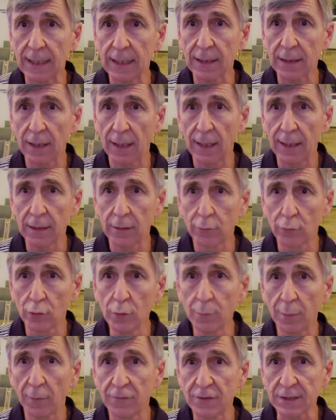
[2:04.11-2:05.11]
in a
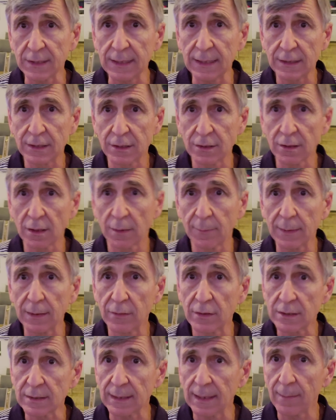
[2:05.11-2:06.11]
group of seats is going to be in
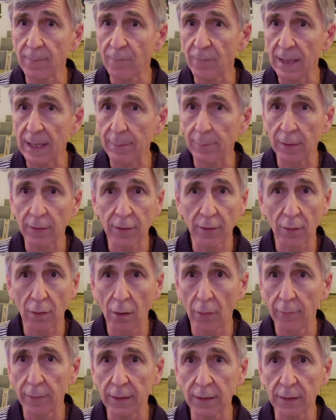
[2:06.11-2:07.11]
the same family. They're
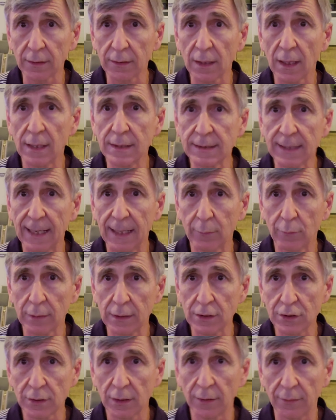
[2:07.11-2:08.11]
already in contact with
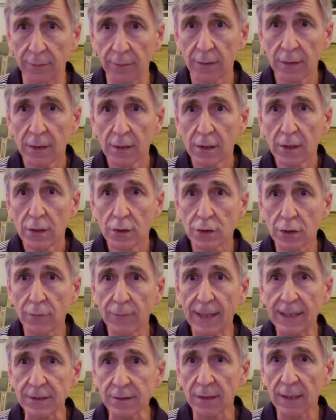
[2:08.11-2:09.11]
each other. So
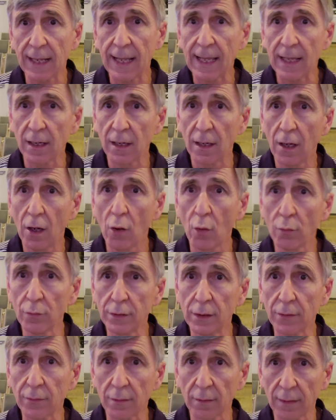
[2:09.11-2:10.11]
that's going to add a whole
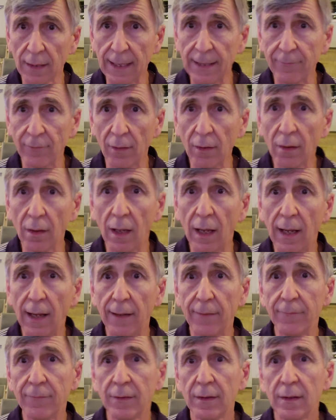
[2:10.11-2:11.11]
nother level
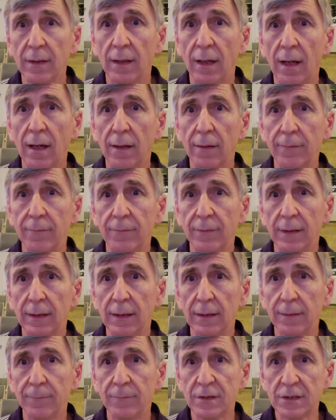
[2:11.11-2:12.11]
of, of
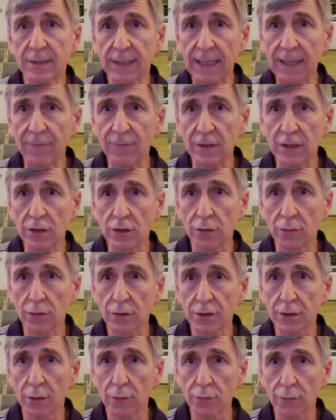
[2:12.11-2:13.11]
uh, safety to the
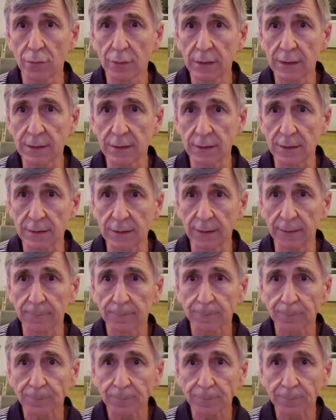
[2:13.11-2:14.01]
social distancing.